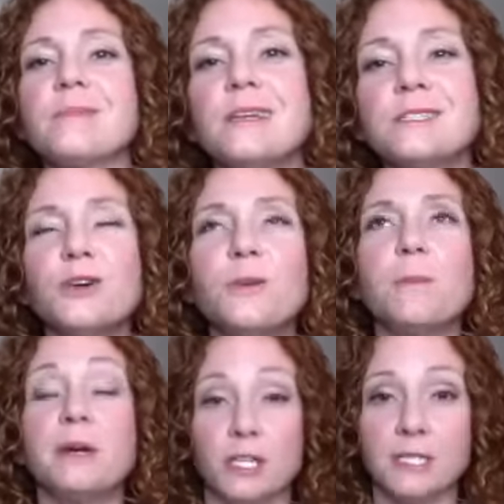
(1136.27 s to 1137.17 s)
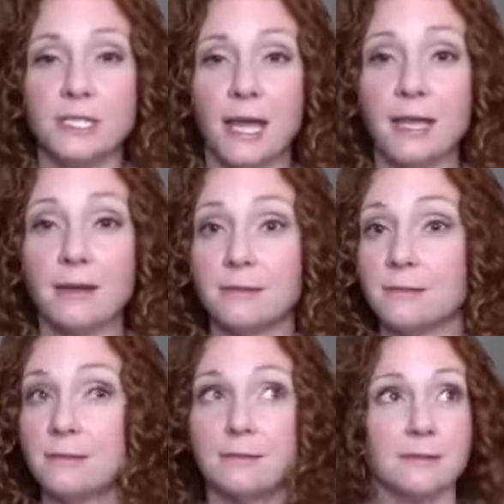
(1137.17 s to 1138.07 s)
So, but just like
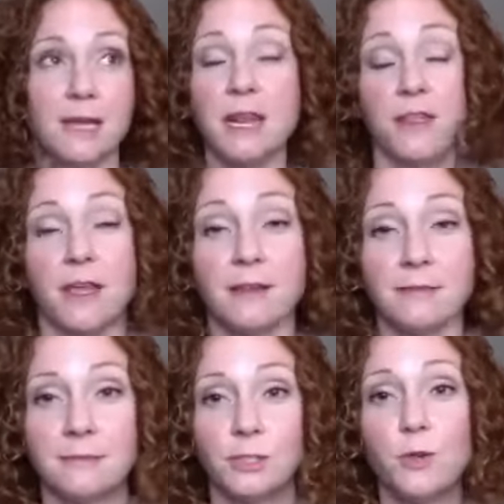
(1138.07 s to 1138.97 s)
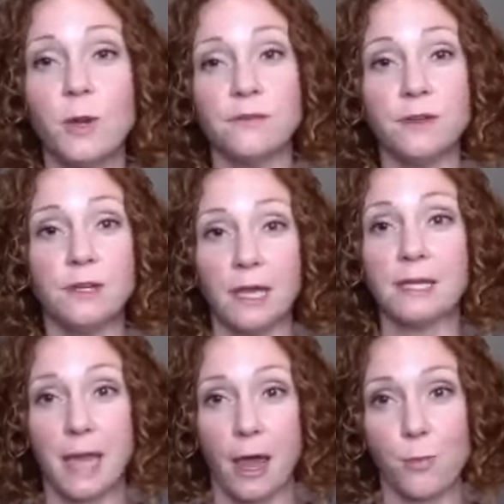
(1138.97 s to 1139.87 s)
anything, too much of a good thing
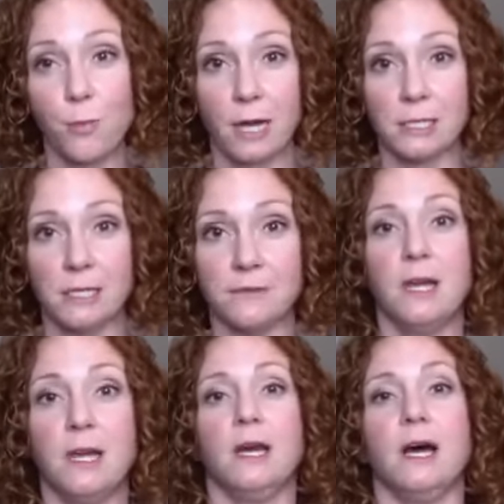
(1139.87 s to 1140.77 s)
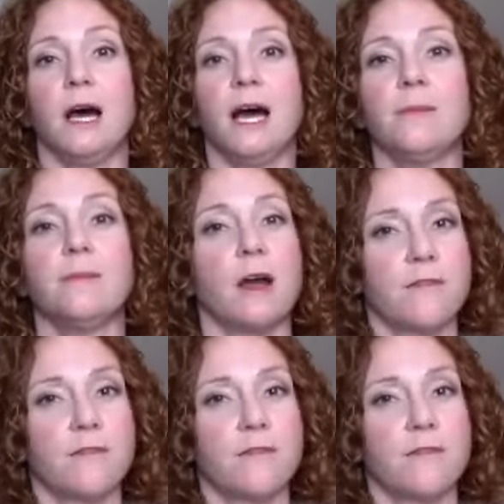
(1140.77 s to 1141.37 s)
is counterproductive. Our